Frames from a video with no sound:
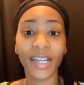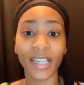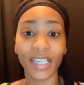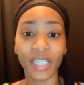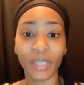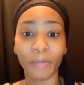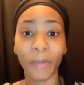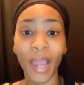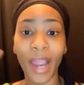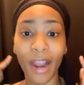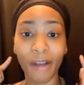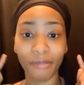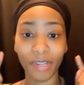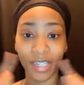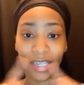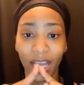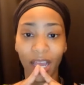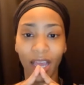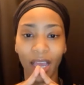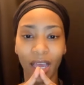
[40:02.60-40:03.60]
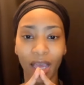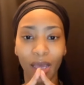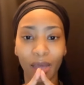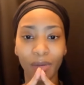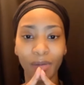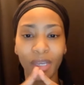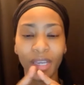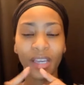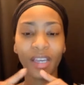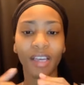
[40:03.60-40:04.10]
of this paradigm,
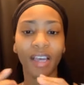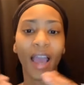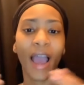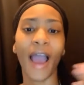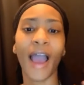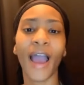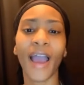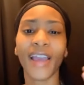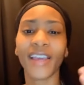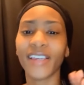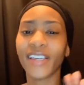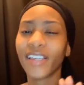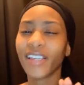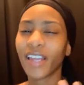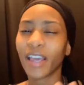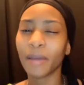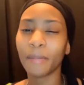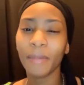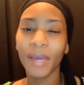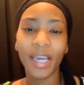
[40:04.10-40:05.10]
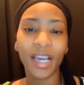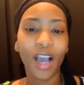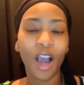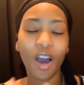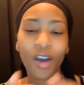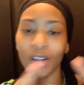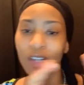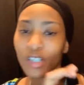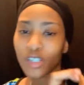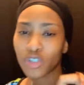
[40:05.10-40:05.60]
i.e., they may
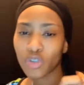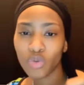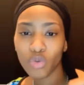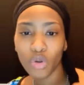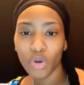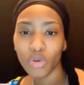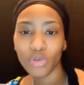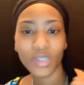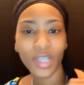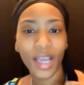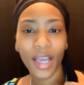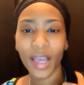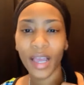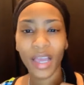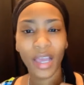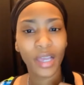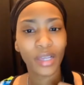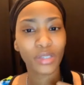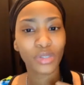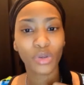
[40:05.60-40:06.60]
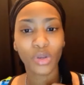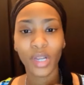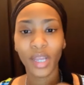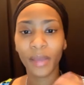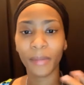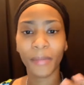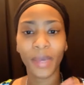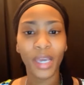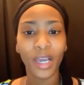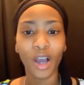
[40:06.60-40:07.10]
call it pseudoscience or they
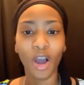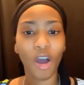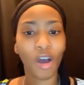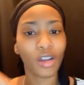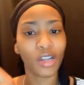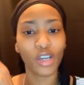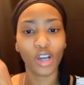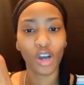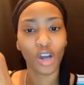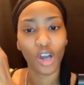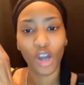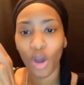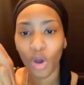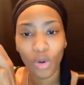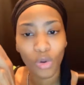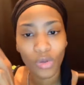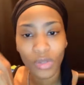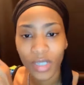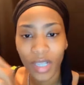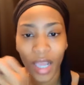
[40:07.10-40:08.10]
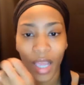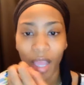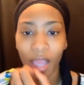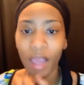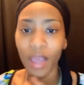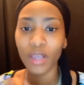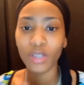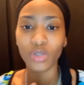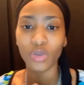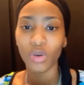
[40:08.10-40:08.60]
may call it occult
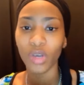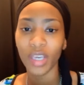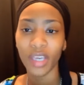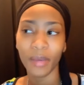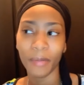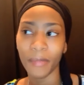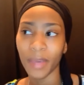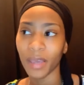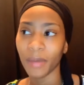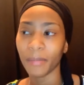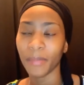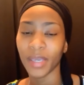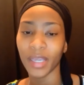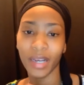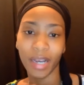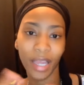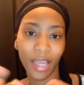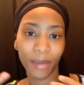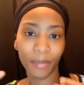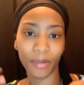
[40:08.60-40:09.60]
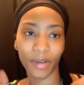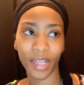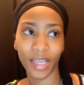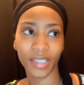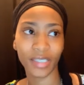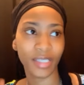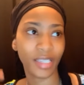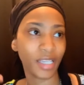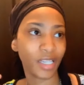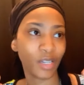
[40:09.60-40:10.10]
science or it may be labeled
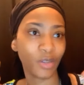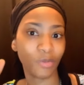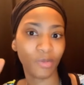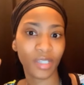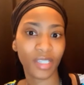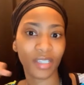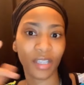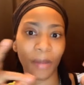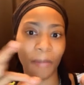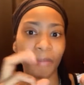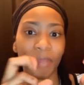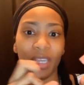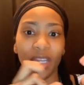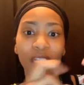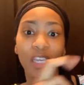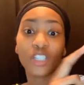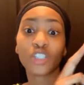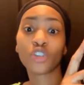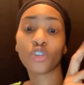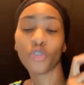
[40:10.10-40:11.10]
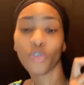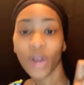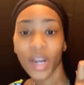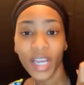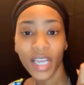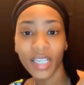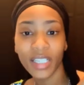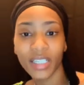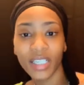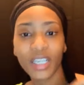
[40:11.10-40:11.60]
as dealing with something that's
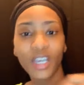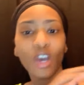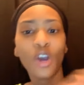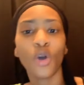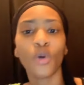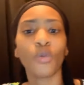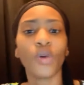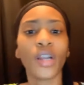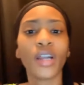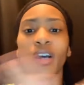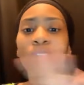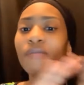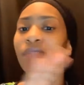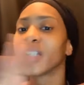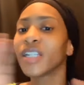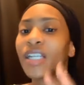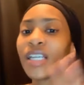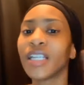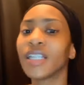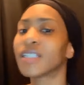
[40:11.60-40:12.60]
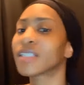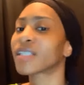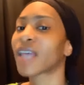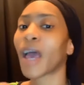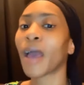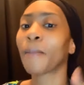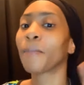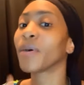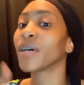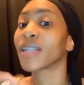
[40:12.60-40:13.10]
crazy. Whatever these
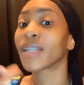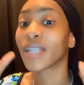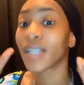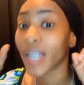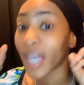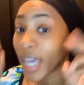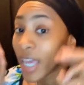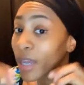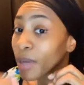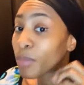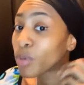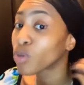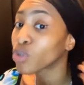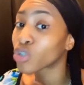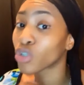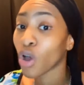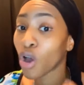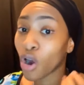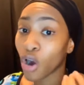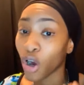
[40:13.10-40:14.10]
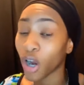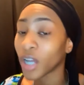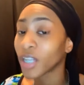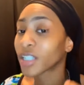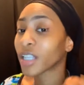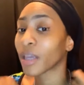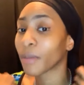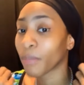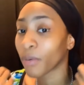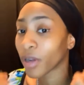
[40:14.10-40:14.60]
type of labels are, because
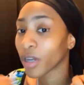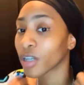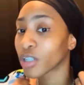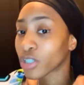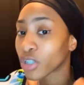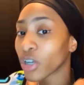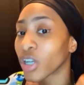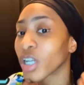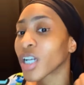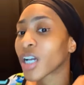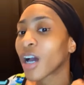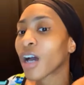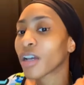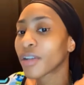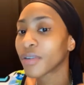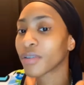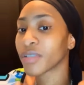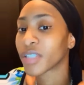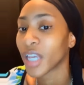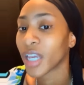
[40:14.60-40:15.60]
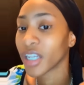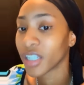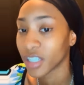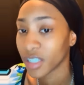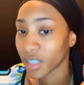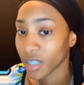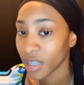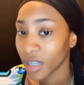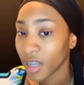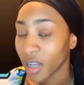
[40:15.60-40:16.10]
they bring a certain
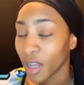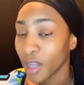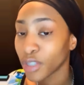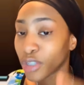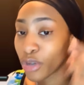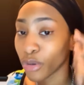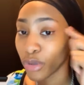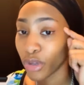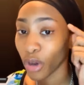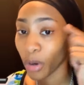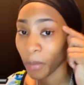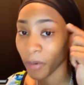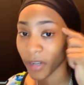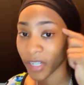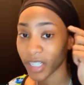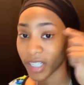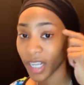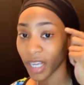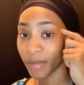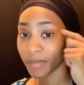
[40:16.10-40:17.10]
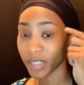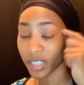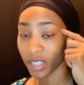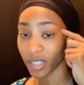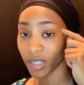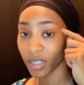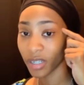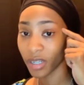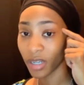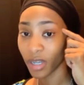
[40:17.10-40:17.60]
connotation to your perception